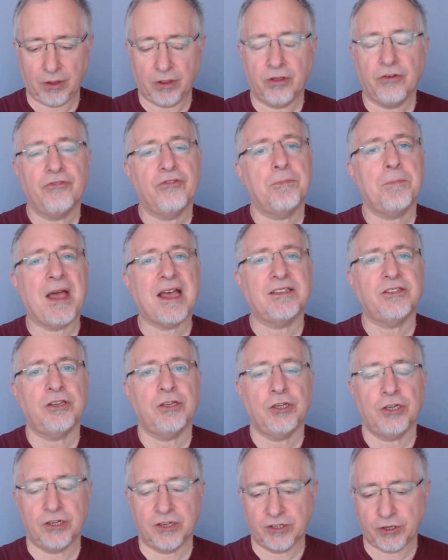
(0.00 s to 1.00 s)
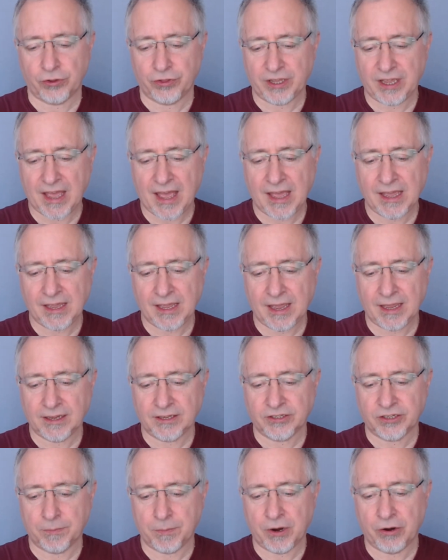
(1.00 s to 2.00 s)
For passengers on the
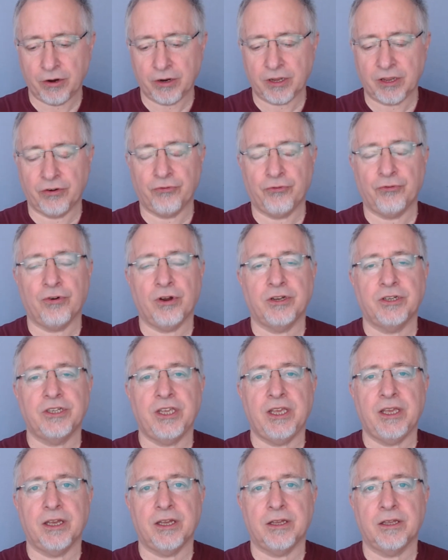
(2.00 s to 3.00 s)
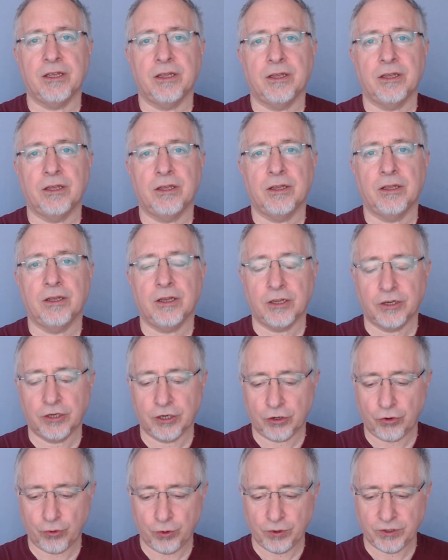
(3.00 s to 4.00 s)
AS American Frontier, at a
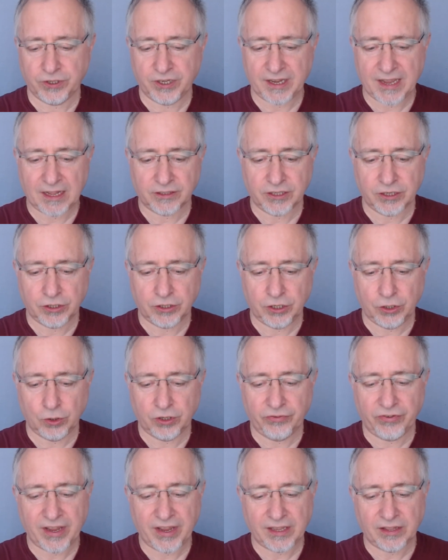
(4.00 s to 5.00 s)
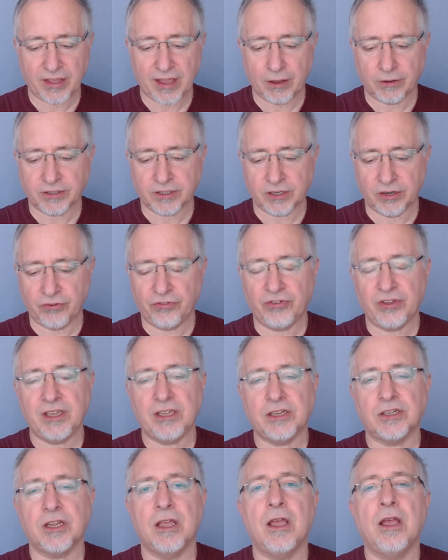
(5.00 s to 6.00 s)
cruising altitude of 8,000
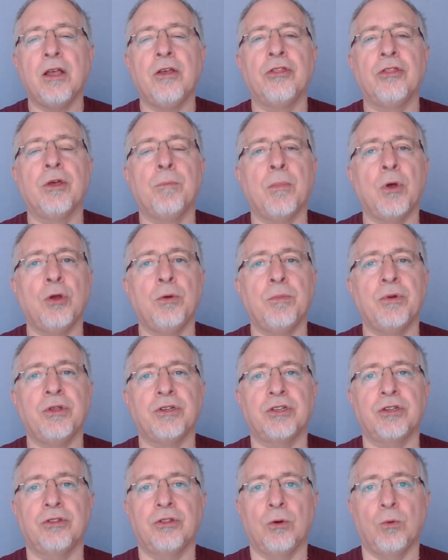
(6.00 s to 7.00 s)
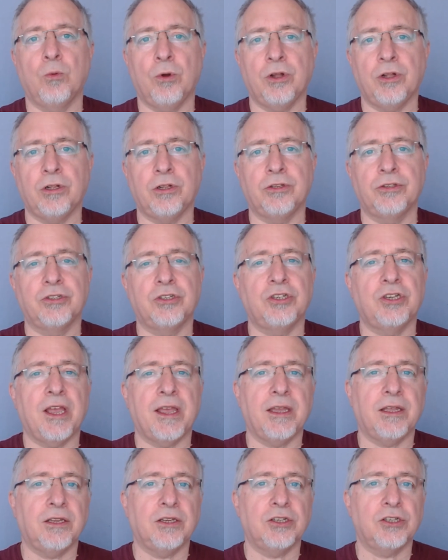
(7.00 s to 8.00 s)
feet, the moment the world
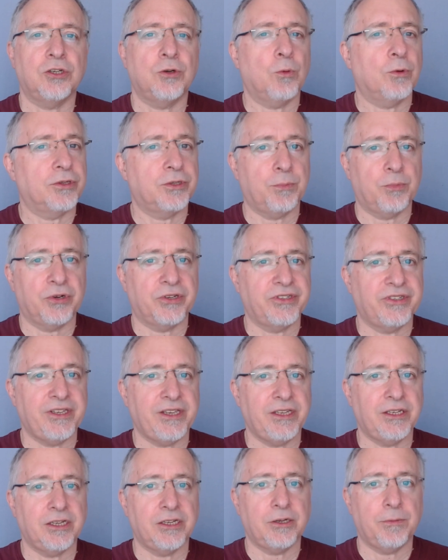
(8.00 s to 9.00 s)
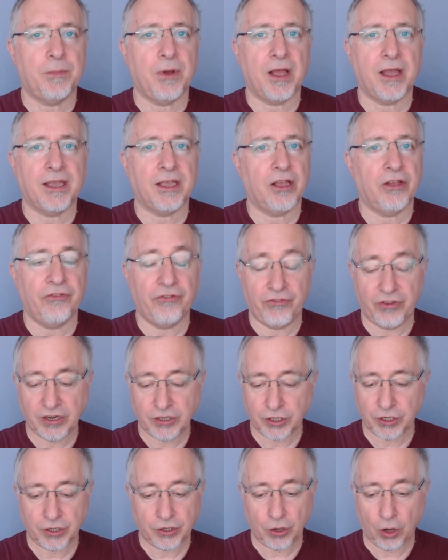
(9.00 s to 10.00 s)
changed was preceded by a
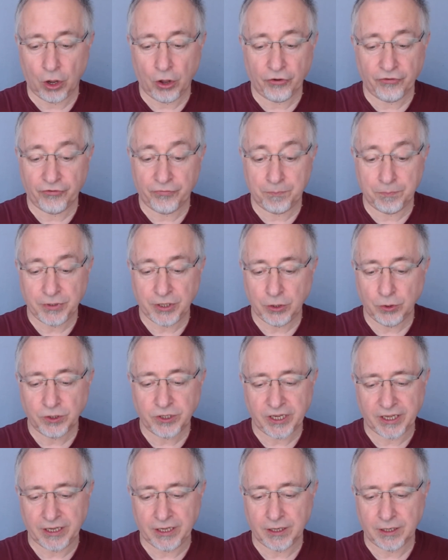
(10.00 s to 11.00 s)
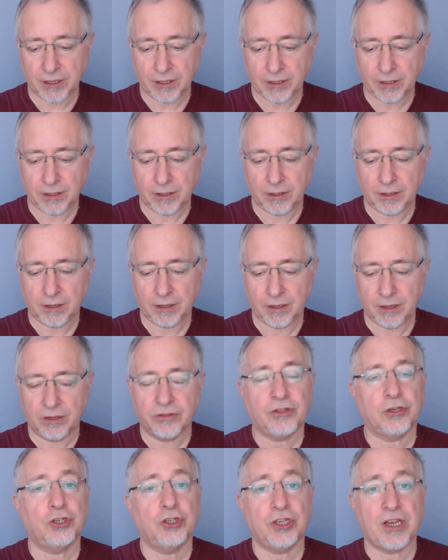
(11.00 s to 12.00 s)
vision of beauty,
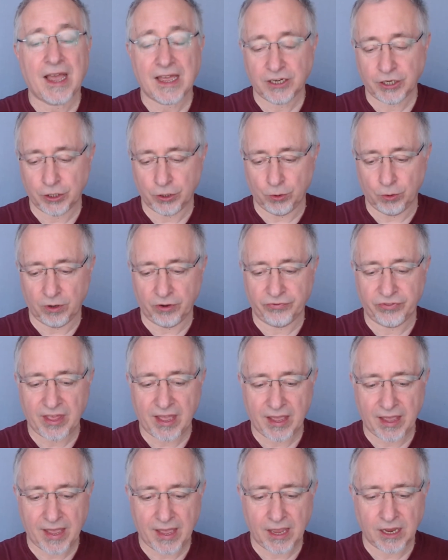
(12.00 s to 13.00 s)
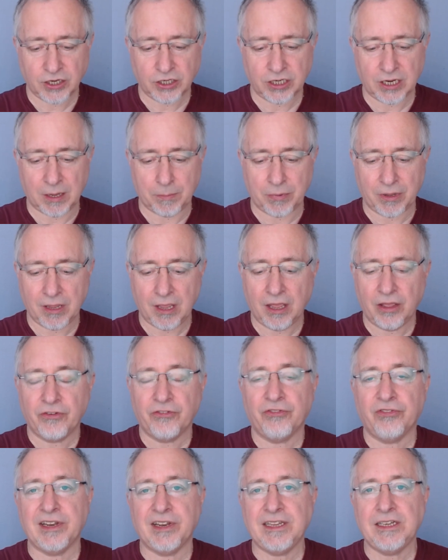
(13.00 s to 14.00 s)
the shadow of their airship
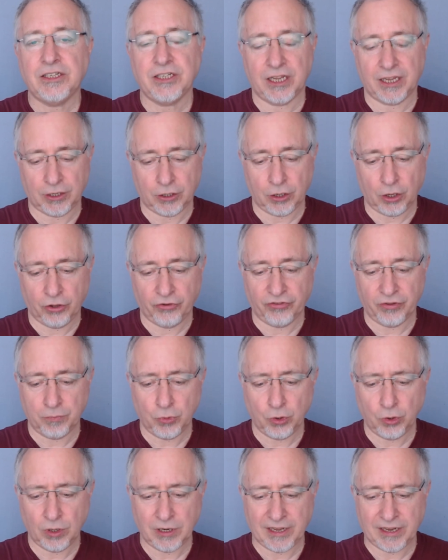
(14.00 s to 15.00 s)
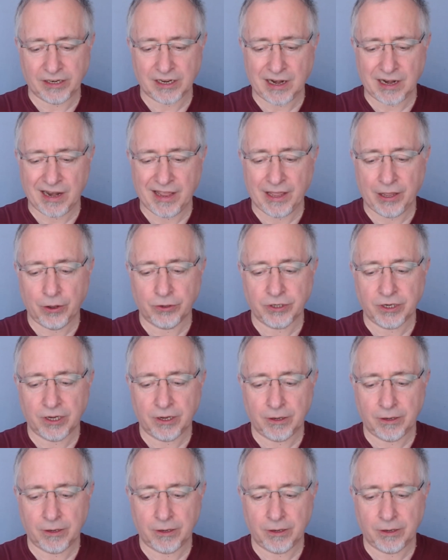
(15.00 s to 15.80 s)
fleeting over moonlit cloud.